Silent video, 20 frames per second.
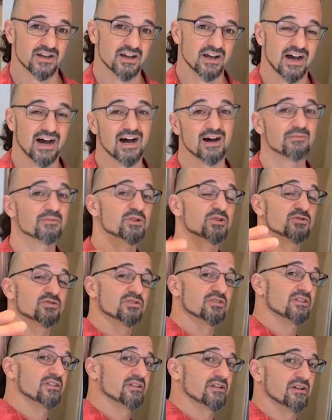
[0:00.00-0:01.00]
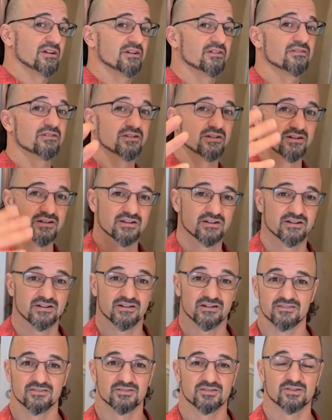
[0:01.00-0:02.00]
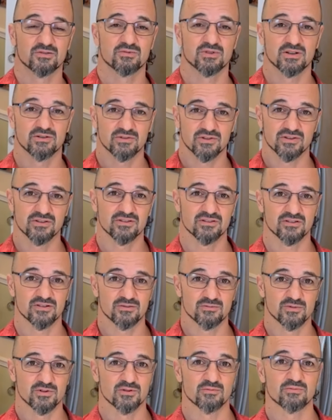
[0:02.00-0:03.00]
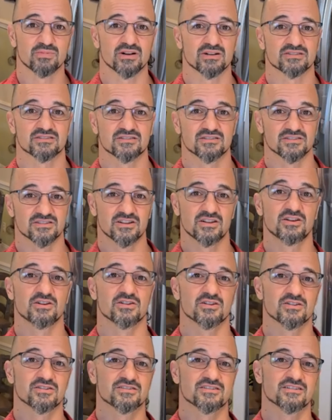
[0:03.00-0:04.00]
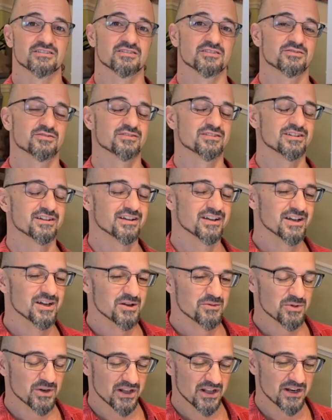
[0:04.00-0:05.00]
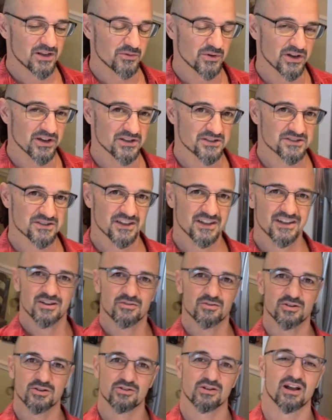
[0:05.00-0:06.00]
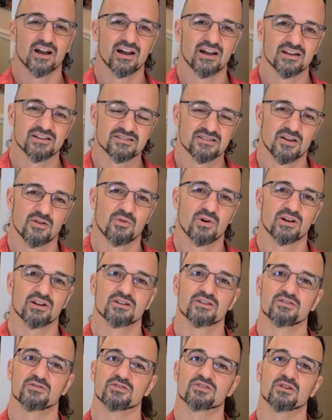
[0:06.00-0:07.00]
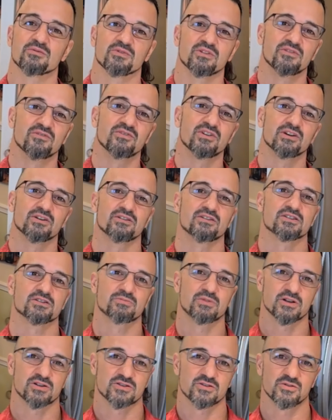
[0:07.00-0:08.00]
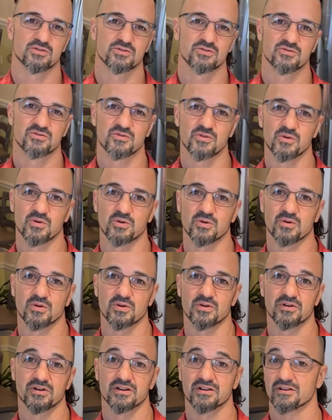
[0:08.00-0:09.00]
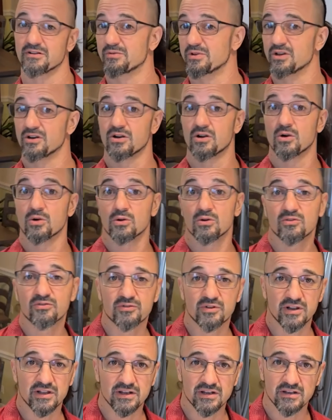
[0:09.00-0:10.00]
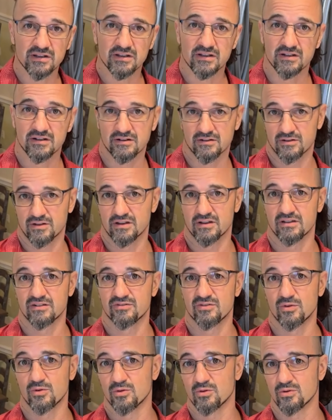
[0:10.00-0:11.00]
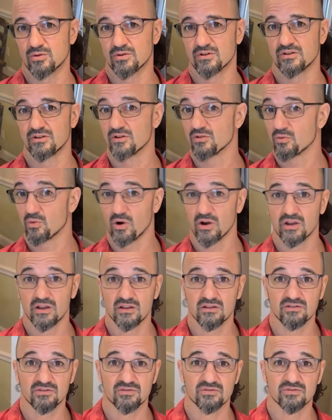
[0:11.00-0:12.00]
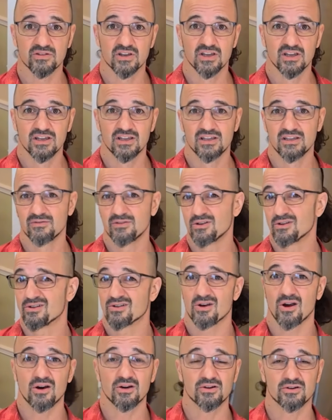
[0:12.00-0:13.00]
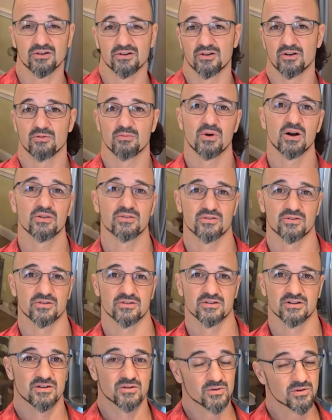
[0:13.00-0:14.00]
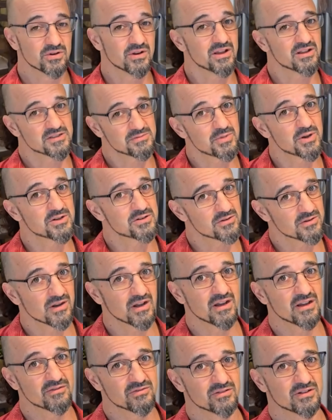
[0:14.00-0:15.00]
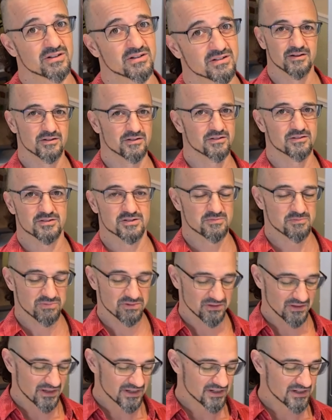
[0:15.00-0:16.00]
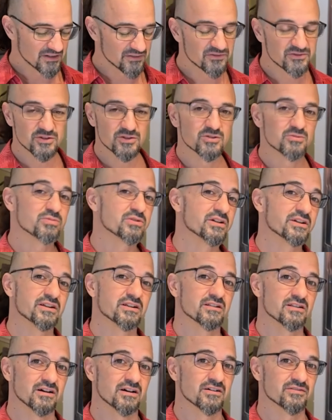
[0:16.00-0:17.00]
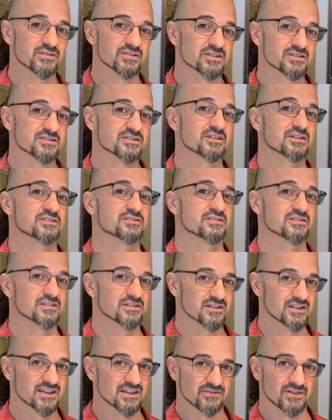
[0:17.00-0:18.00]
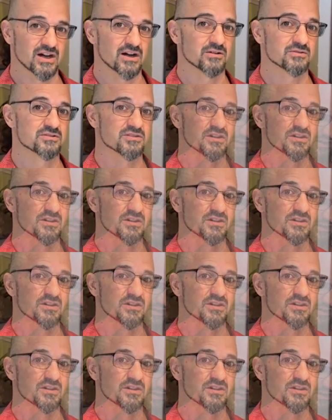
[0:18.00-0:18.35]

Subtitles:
I'm usually there and somebody with a little more bust is here, Tara the Foodie. But anyways, for you guys that want to do something very special for, it could be a girlfriend in your life, or your wife, even your daughter, your mother, or that special guy friend. There's plenty of food, plenty of love in this kitchen to give out.